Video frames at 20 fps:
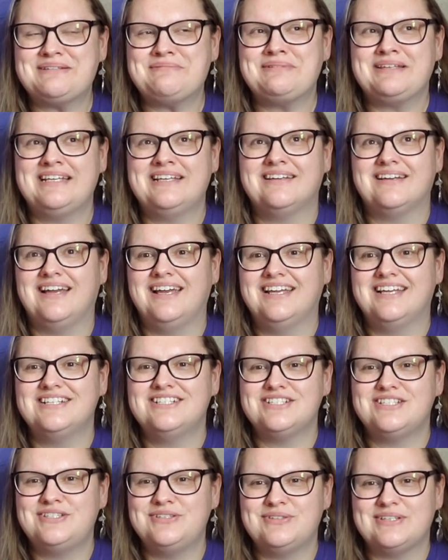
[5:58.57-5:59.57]
I'm like, I could
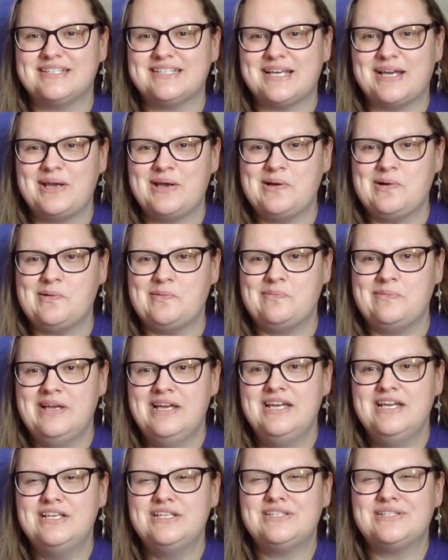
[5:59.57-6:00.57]
just do this at home.
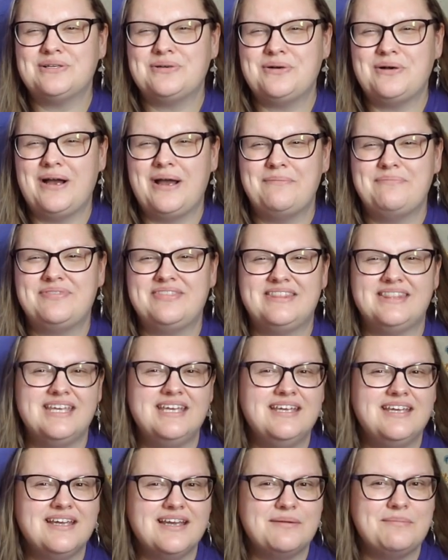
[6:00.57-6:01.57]
So I'm
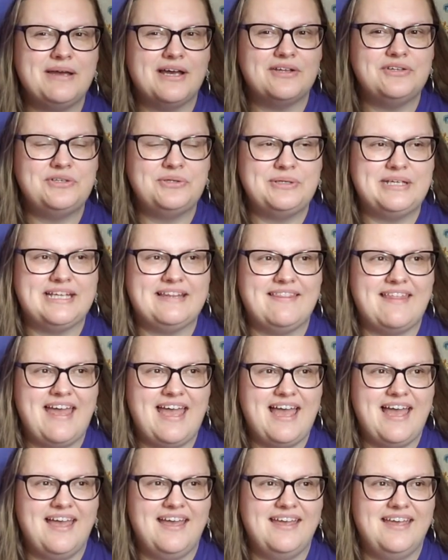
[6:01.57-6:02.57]
thinking about doing
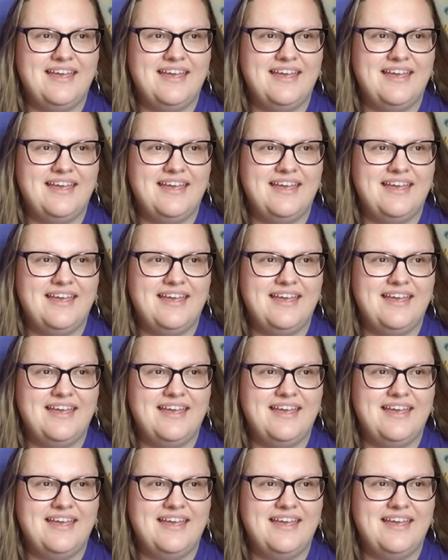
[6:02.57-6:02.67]
that.